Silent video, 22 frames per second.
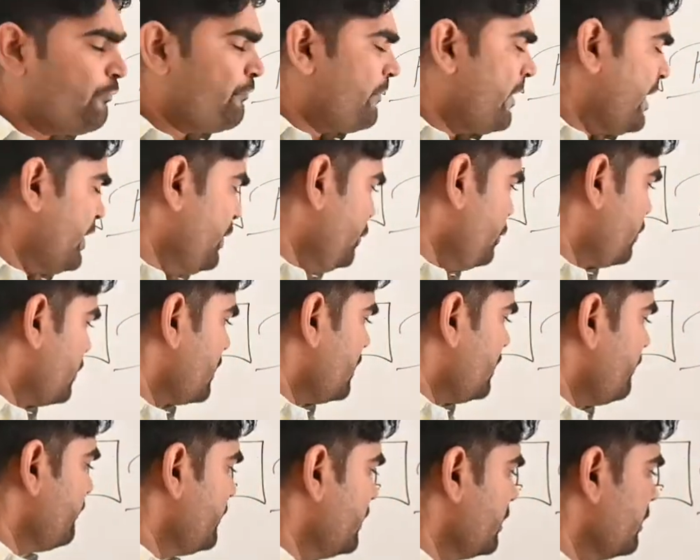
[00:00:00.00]
when you
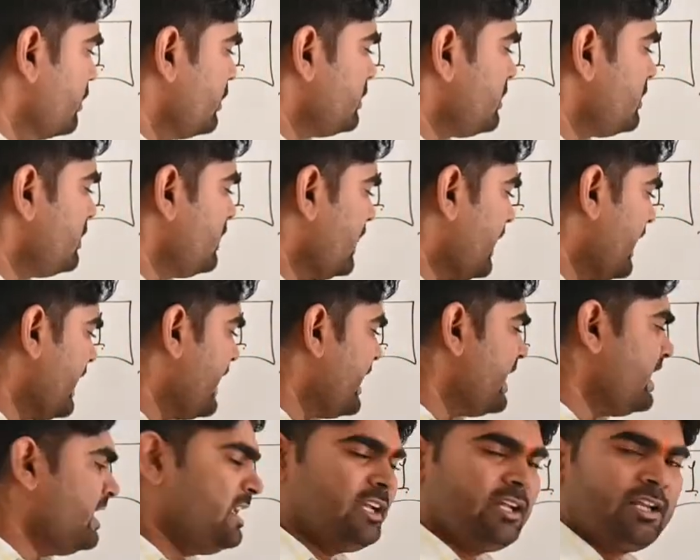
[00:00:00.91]
convert
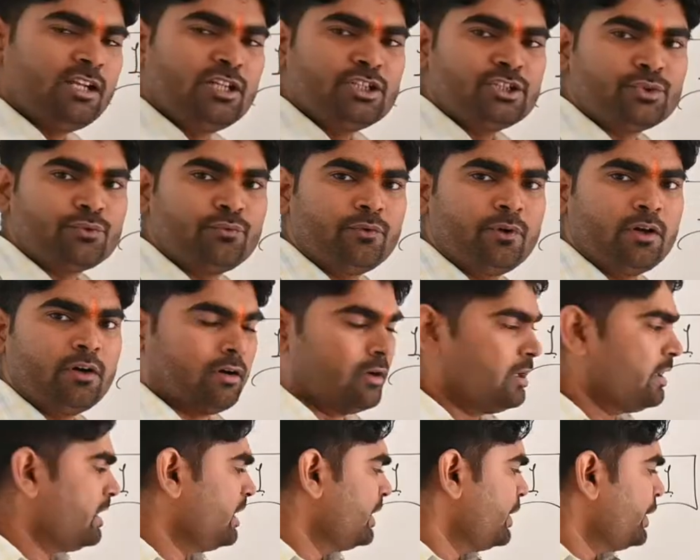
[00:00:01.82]
any English
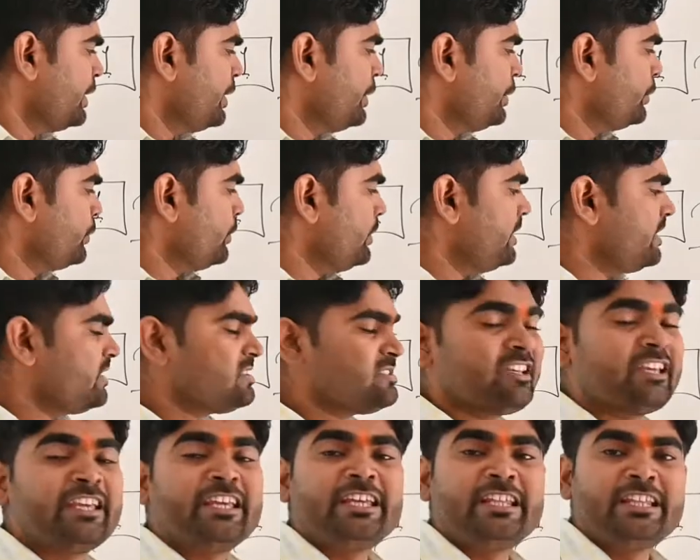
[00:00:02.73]
word into
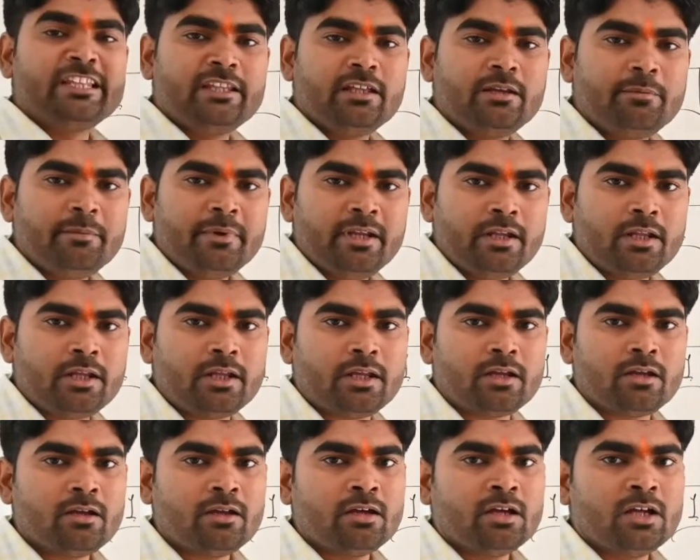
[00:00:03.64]
its Hindi
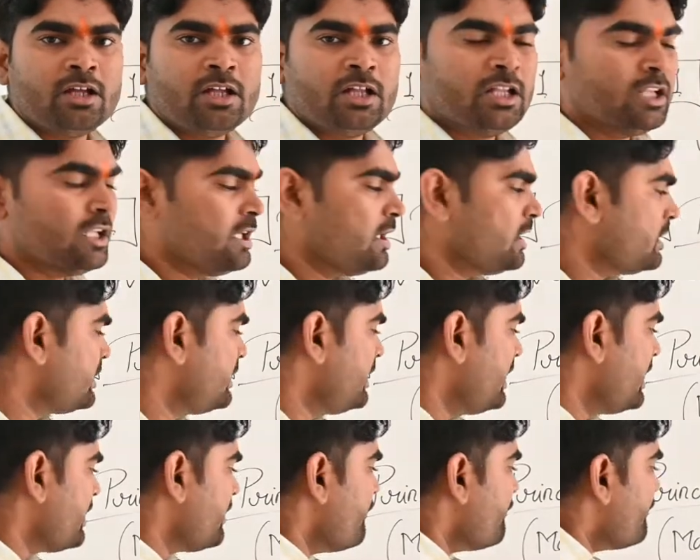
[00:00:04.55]
meaning,
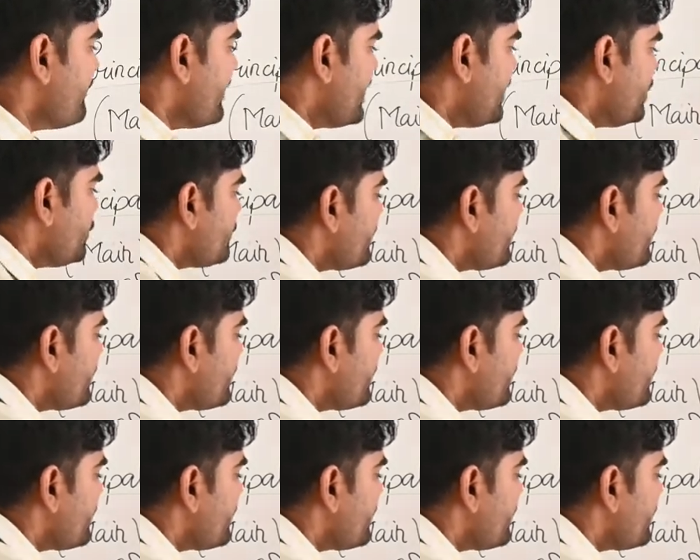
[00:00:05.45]
then when you